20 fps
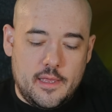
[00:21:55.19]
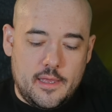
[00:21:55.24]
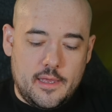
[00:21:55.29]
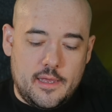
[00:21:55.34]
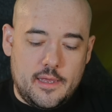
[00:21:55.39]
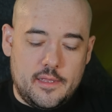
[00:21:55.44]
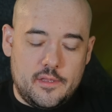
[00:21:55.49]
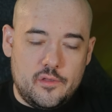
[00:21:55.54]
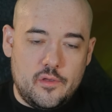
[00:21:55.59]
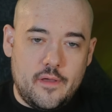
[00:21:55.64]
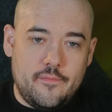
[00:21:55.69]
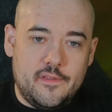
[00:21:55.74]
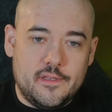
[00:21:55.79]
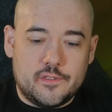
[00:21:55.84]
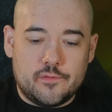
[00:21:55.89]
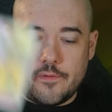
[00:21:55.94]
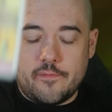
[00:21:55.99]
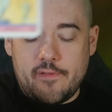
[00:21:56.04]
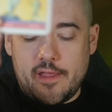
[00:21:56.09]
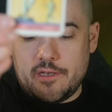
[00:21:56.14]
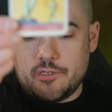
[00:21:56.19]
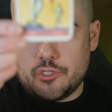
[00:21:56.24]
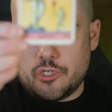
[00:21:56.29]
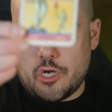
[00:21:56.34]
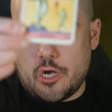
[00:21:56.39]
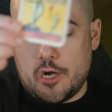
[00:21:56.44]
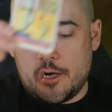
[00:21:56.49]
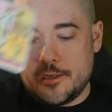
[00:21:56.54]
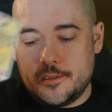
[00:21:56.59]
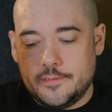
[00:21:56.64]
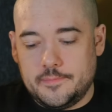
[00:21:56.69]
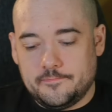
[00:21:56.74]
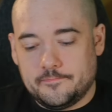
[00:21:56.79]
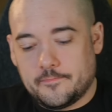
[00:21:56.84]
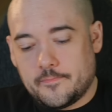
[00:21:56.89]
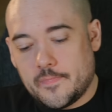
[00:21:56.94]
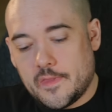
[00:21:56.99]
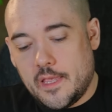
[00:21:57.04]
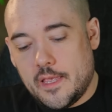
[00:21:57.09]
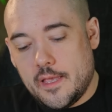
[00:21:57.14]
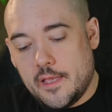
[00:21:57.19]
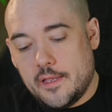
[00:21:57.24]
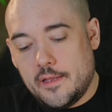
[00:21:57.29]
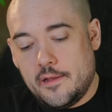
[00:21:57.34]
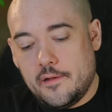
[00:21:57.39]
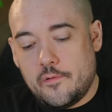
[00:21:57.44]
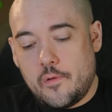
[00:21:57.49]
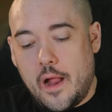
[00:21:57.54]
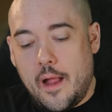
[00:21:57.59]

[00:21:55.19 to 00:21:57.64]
Uh, you have this revenge card. You know,